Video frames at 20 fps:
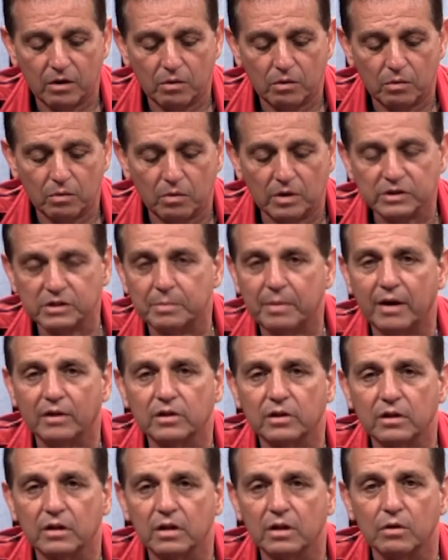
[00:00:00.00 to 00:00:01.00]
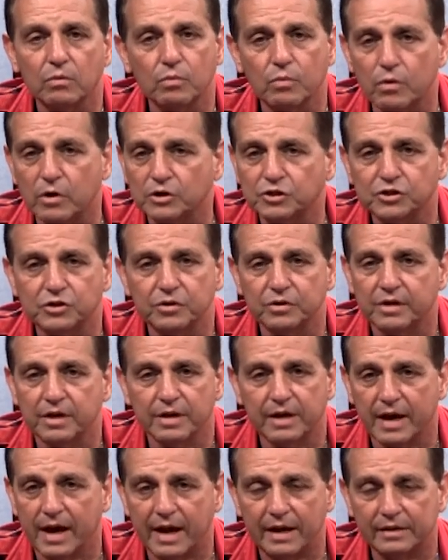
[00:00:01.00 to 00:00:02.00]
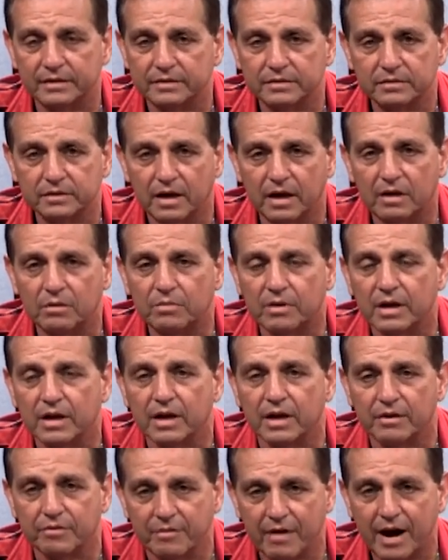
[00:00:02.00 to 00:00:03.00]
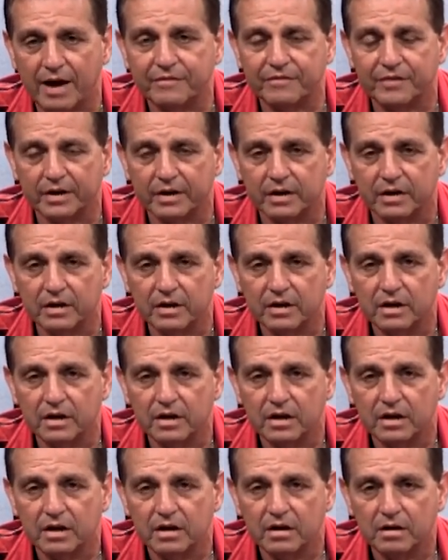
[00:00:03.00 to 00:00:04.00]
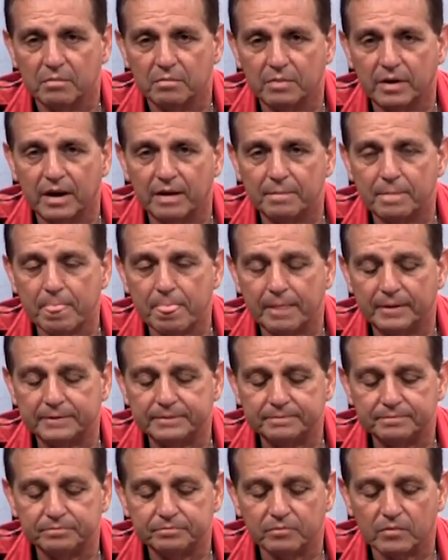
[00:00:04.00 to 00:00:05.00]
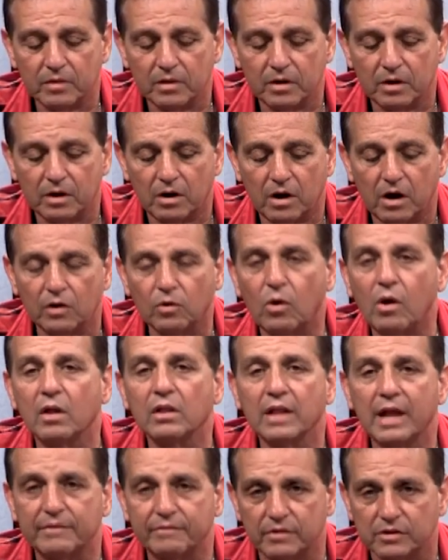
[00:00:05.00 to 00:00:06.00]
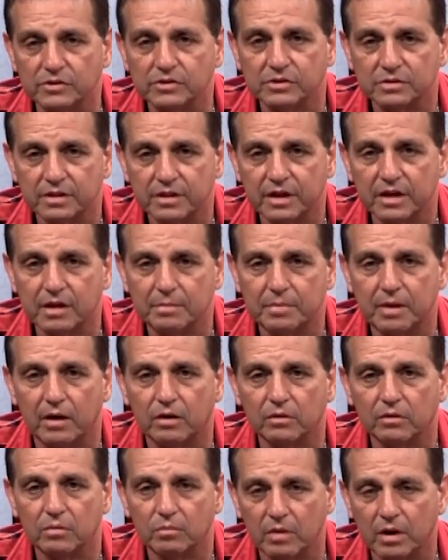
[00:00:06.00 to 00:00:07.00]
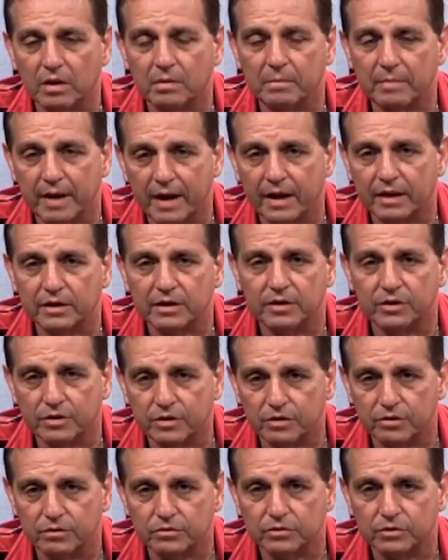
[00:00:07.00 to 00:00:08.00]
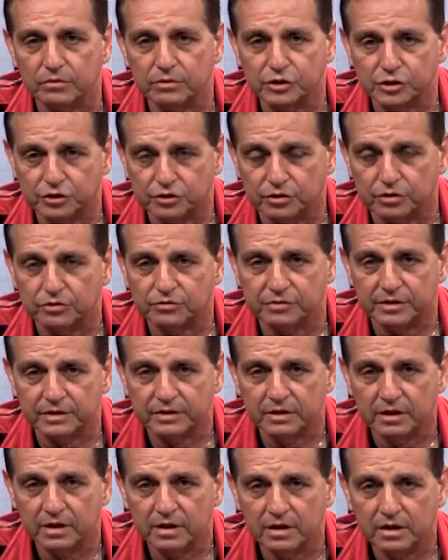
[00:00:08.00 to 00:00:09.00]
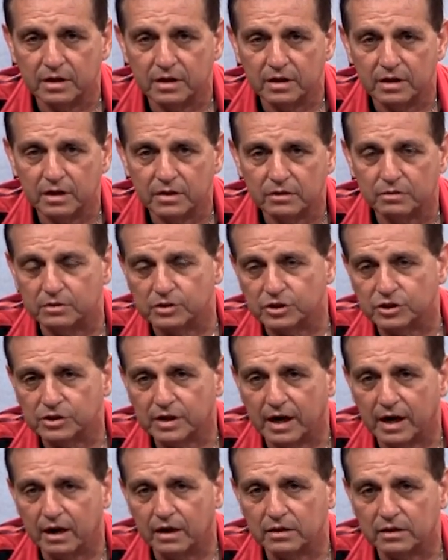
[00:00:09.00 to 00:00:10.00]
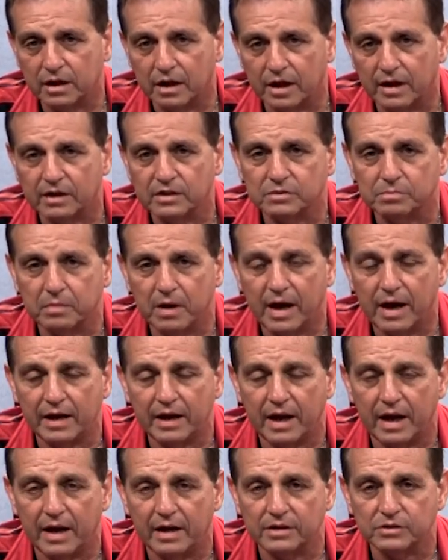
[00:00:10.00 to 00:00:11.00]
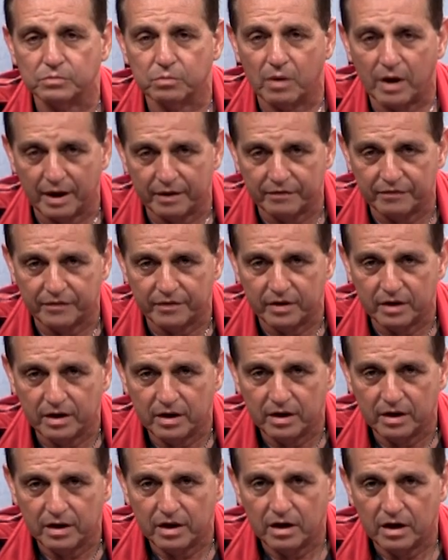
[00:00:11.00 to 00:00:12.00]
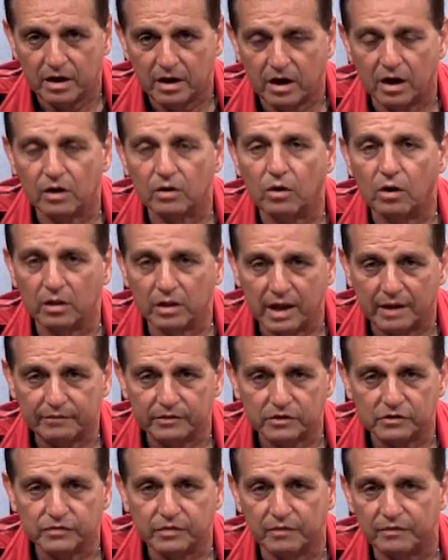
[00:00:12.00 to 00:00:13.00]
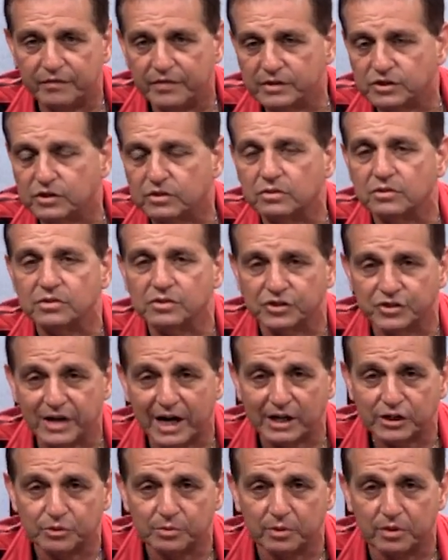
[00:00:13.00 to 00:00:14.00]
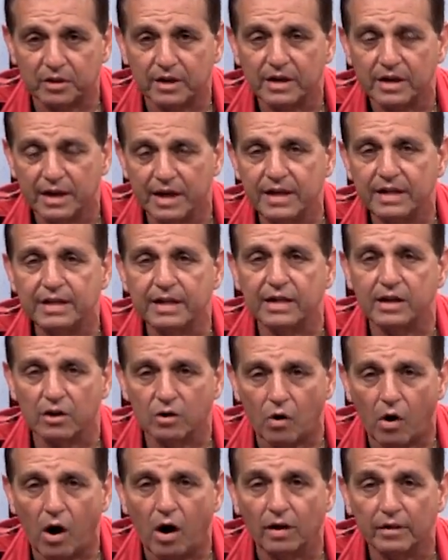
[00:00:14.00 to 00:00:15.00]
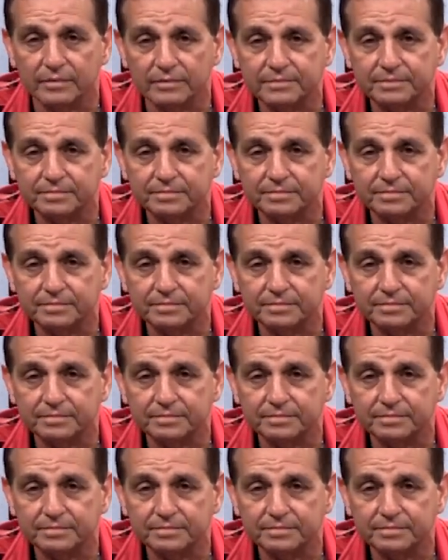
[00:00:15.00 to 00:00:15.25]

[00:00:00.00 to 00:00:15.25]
was about the worst you could get. I don't want to get graphic, but on all levels, think about what a man can do to his children, to his child, and his wife. On all levels, from physical to sexual. He did it all.